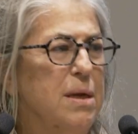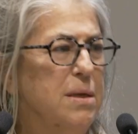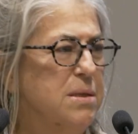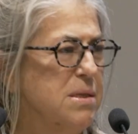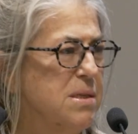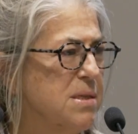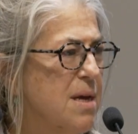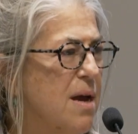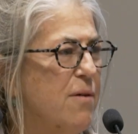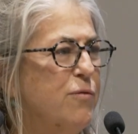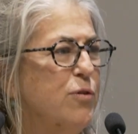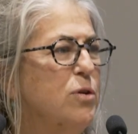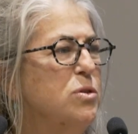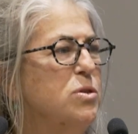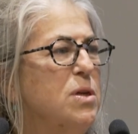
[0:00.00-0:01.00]

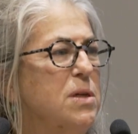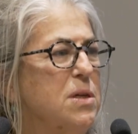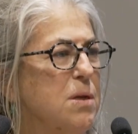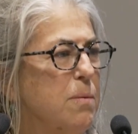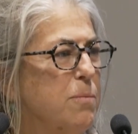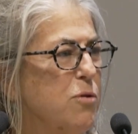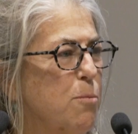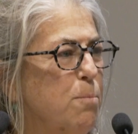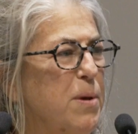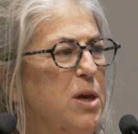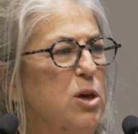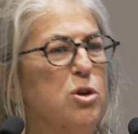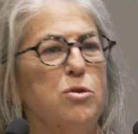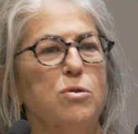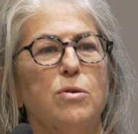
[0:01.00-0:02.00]
discover, to be
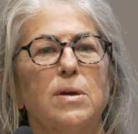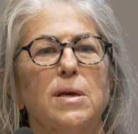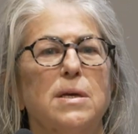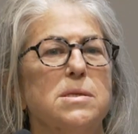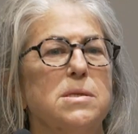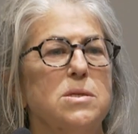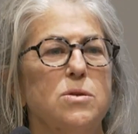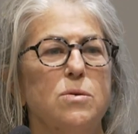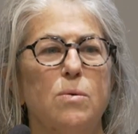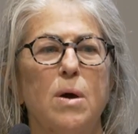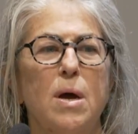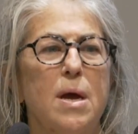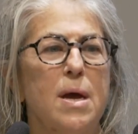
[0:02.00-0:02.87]
curious, to